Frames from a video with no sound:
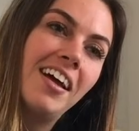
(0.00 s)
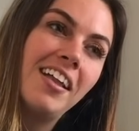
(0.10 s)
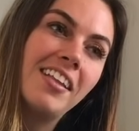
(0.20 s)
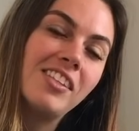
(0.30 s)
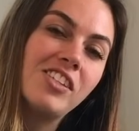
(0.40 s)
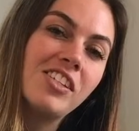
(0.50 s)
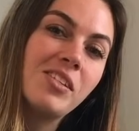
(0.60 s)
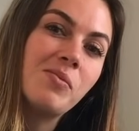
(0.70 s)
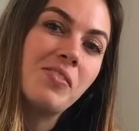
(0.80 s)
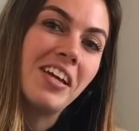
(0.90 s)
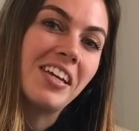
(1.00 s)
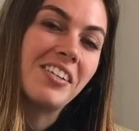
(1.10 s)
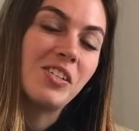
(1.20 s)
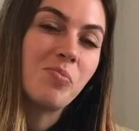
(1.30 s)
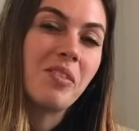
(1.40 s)
It's just a movie I can
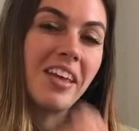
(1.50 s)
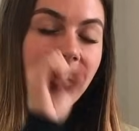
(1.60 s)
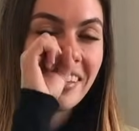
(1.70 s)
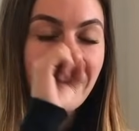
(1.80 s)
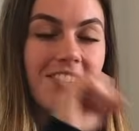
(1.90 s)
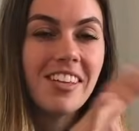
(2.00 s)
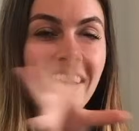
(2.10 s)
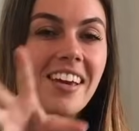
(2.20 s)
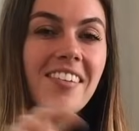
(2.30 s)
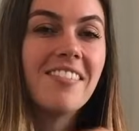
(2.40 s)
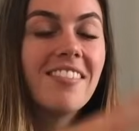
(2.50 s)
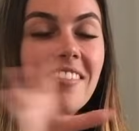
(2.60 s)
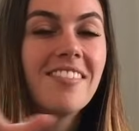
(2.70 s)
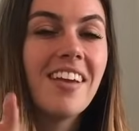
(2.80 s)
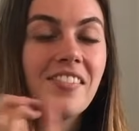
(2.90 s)
just play because I feel like I
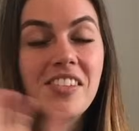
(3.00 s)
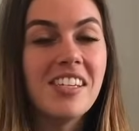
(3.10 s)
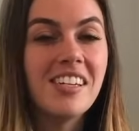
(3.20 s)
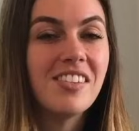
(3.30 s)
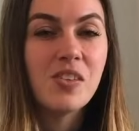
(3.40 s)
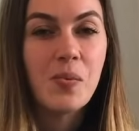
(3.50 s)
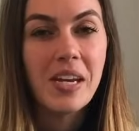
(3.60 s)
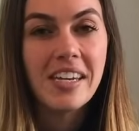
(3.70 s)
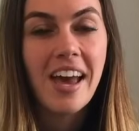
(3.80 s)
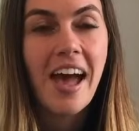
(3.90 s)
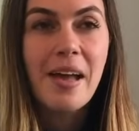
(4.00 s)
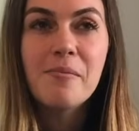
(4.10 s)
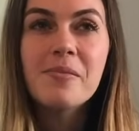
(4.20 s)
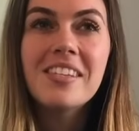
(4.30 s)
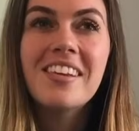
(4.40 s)
have seen it so many
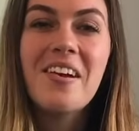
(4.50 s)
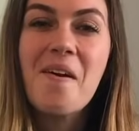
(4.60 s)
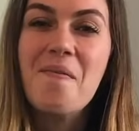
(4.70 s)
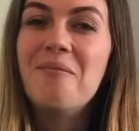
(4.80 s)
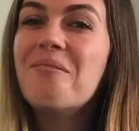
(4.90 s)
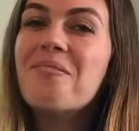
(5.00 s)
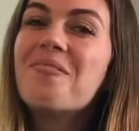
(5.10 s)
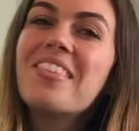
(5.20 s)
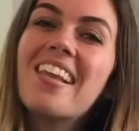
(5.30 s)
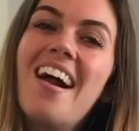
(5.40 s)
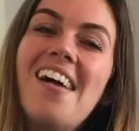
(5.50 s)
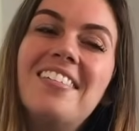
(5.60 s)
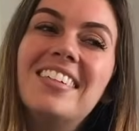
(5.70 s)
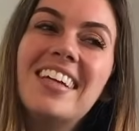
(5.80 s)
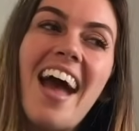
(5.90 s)
times.
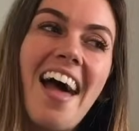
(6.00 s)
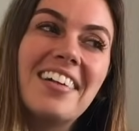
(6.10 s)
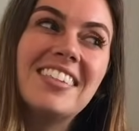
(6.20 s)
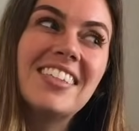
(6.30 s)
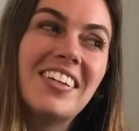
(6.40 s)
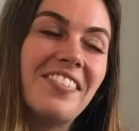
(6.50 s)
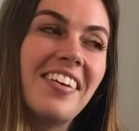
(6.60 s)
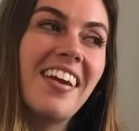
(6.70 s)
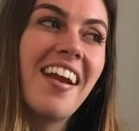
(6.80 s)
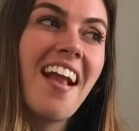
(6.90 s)
But yeah, it's a good one.